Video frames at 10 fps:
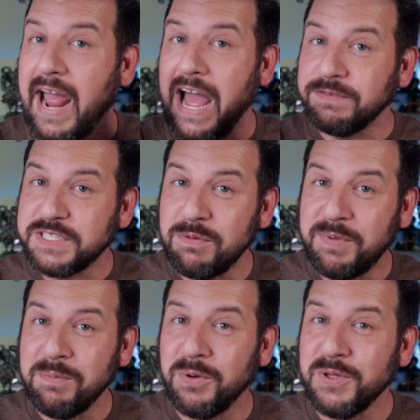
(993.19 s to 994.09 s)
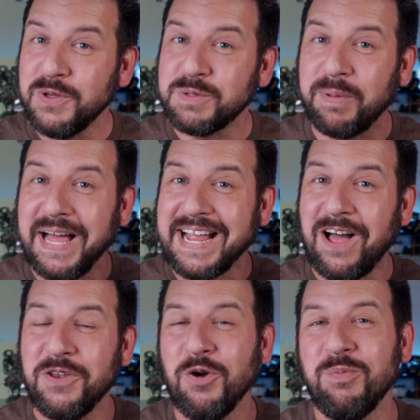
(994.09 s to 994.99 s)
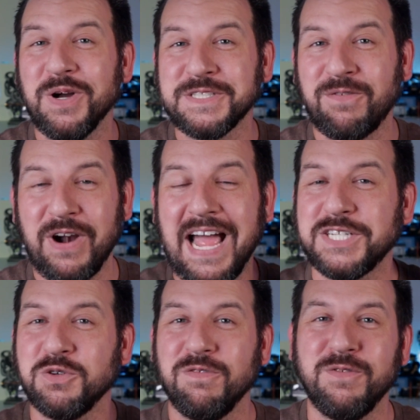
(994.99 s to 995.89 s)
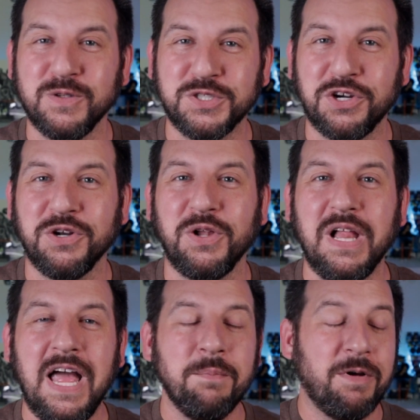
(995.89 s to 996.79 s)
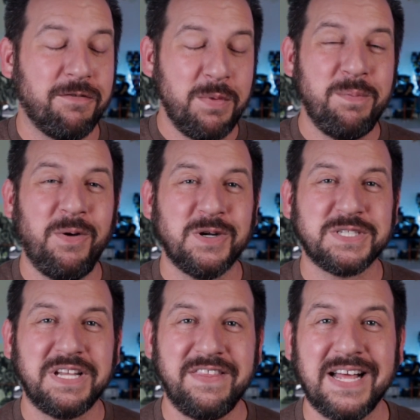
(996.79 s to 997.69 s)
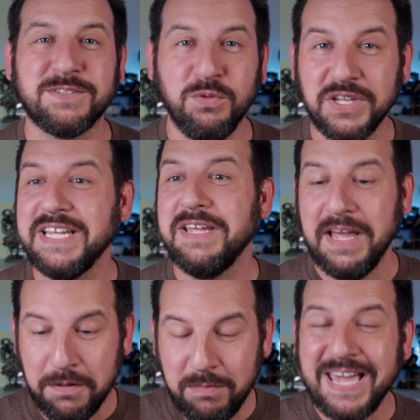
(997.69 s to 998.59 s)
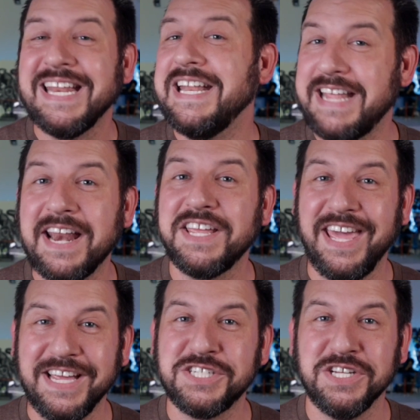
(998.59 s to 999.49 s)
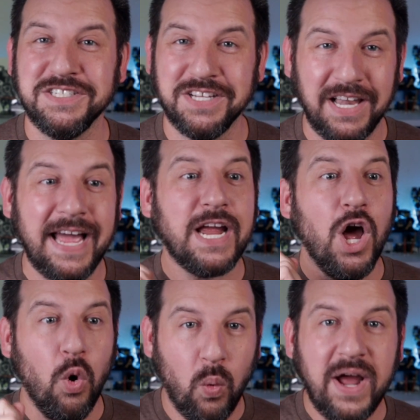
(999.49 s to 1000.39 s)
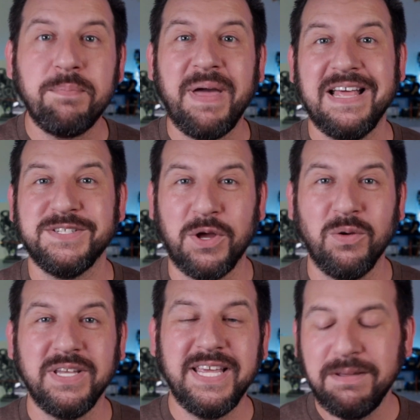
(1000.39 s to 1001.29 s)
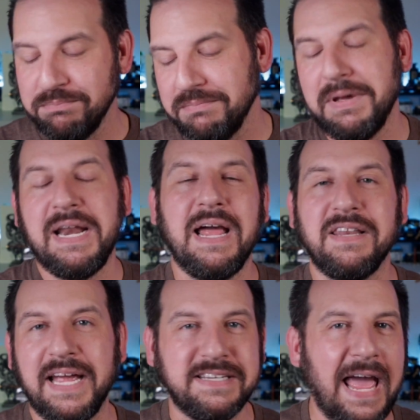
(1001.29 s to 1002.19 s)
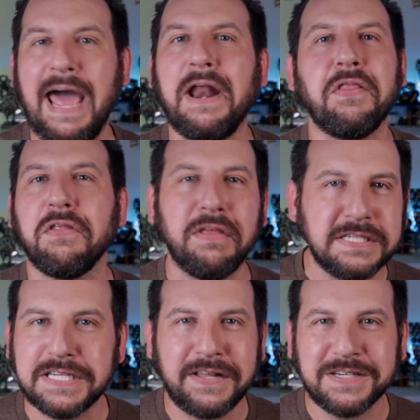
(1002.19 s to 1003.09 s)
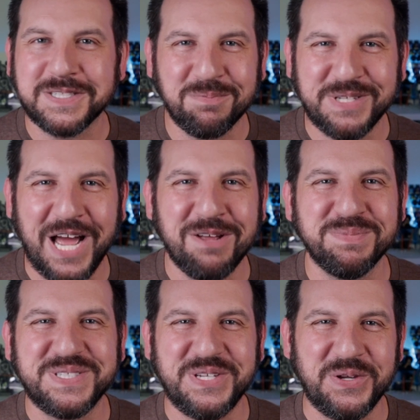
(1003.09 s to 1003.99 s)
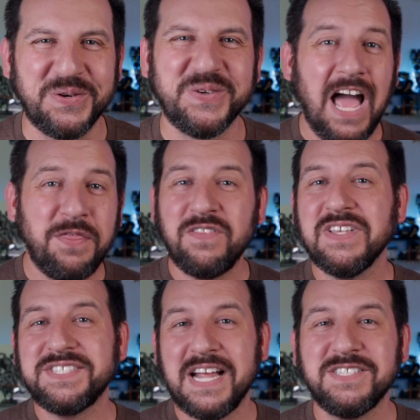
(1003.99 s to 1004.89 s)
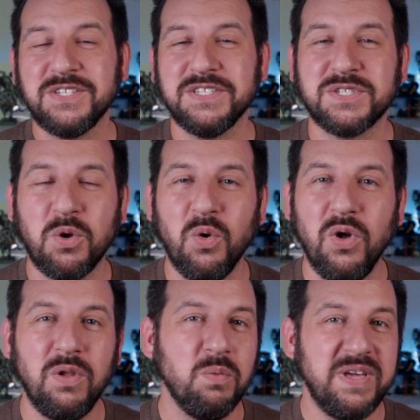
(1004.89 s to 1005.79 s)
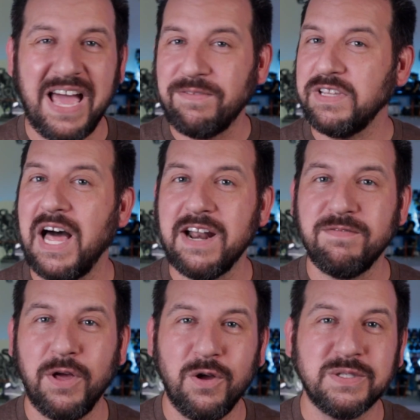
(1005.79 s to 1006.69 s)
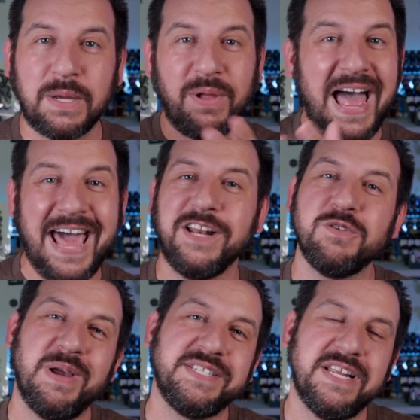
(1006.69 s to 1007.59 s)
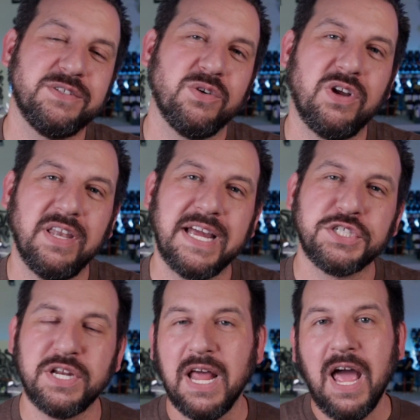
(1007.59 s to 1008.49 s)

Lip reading: I have seen people use blackout notebooks for an actual full journal, but for me personally, that's really making a dedication to like white pens only, and I like to add other things in there sometimes too. I think the stencil is cool. We have a lot of those. I will add it to my stencil collection,